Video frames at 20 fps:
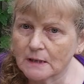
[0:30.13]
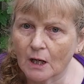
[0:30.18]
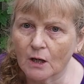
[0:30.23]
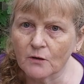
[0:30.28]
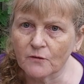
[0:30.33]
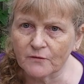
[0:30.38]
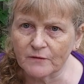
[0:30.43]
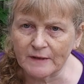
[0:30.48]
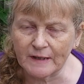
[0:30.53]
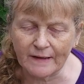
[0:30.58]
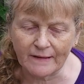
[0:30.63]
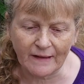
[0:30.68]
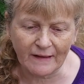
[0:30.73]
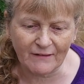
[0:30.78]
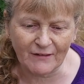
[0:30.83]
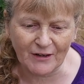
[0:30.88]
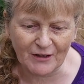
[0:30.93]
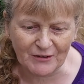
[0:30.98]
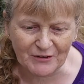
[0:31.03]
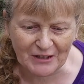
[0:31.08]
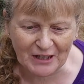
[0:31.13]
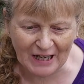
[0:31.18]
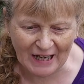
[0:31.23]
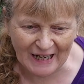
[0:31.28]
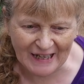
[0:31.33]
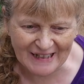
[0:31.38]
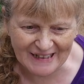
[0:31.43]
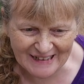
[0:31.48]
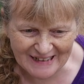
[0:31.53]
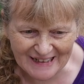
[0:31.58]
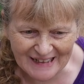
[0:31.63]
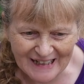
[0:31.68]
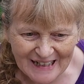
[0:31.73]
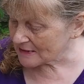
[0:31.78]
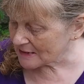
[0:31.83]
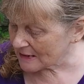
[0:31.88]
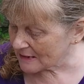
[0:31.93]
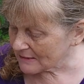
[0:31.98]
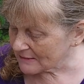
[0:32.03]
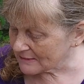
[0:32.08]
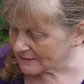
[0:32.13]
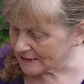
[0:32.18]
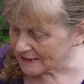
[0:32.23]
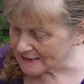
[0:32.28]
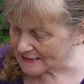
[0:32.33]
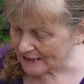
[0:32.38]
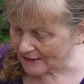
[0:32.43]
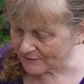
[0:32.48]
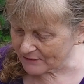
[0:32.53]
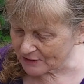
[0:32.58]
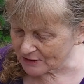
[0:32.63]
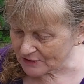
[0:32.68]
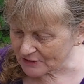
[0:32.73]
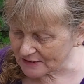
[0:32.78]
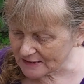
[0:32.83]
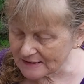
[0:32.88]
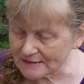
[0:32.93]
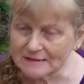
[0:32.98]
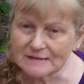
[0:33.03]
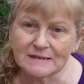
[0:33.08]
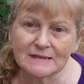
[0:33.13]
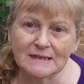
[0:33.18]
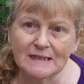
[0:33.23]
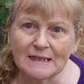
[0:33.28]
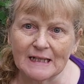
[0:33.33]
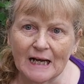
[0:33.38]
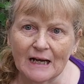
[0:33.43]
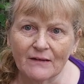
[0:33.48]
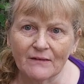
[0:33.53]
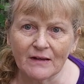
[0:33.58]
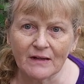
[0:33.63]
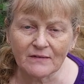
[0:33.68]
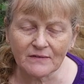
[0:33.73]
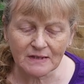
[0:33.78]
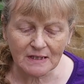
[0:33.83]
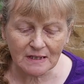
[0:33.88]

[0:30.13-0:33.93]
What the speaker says: hopefully they're okay. So let's have a look and see how they've